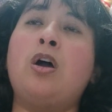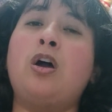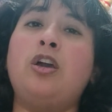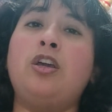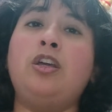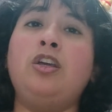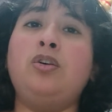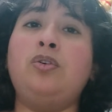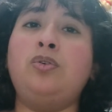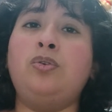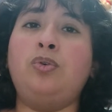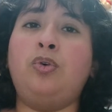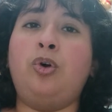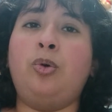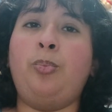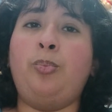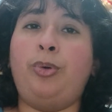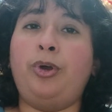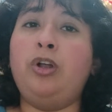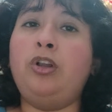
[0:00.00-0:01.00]

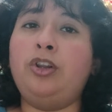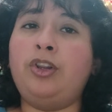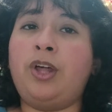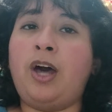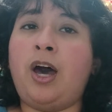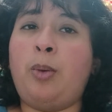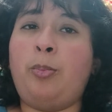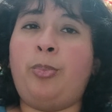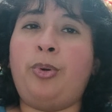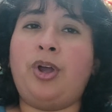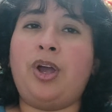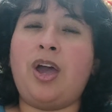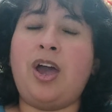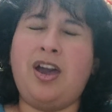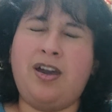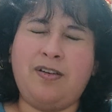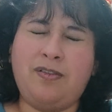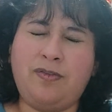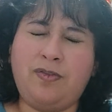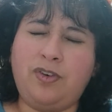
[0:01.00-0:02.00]
You build up
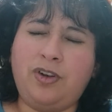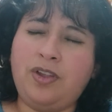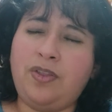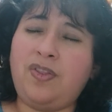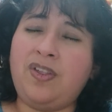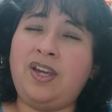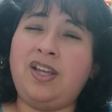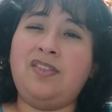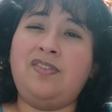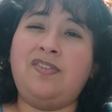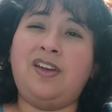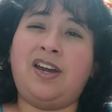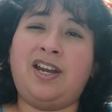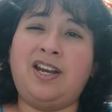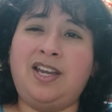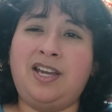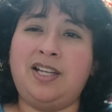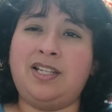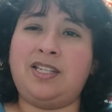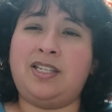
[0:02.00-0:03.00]
everything
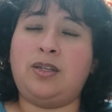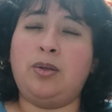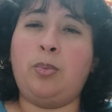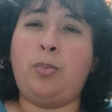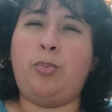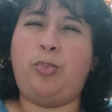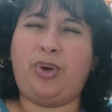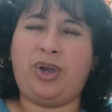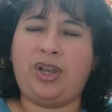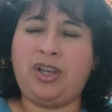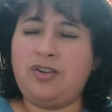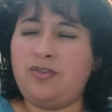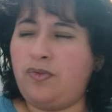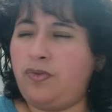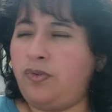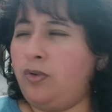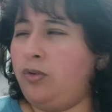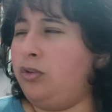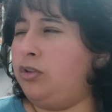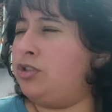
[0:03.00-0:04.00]
that it's
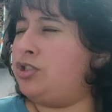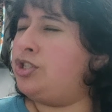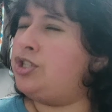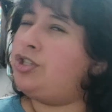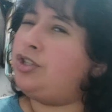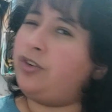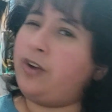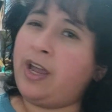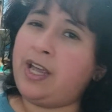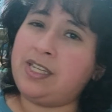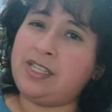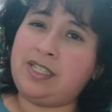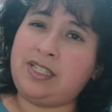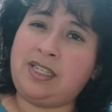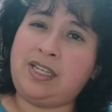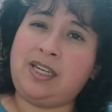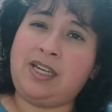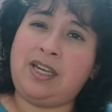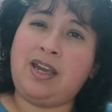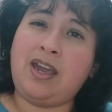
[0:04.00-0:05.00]
painful,
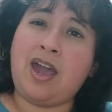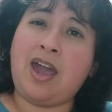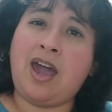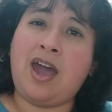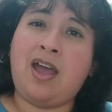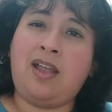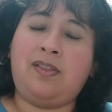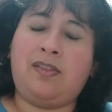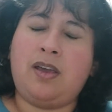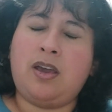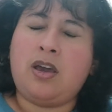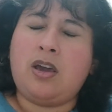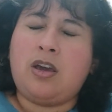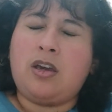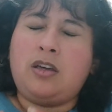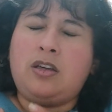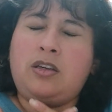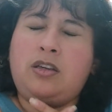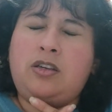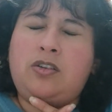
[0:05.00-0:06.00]
stressing, and
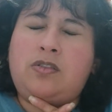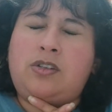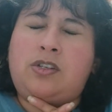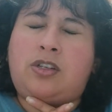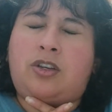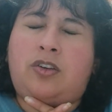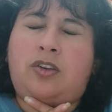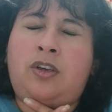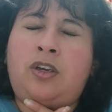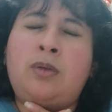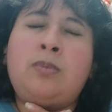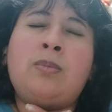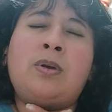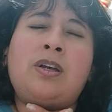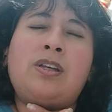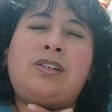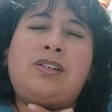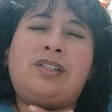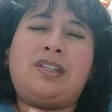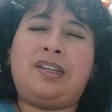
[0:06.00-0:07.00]
you scream
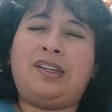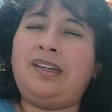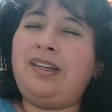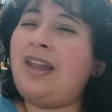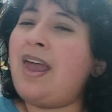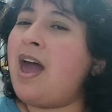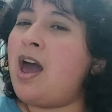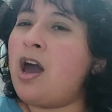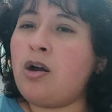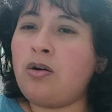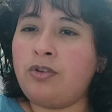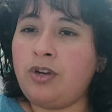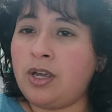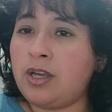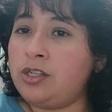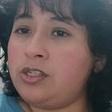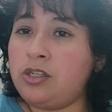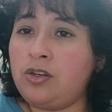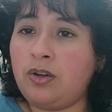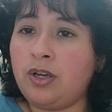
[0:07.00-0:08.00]
as loud
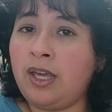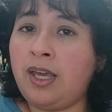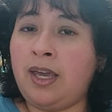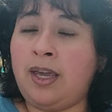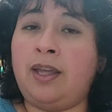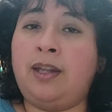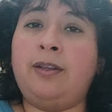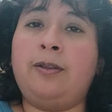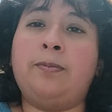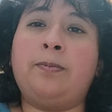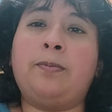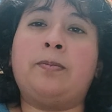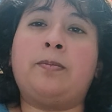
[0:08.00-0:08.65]
as you can.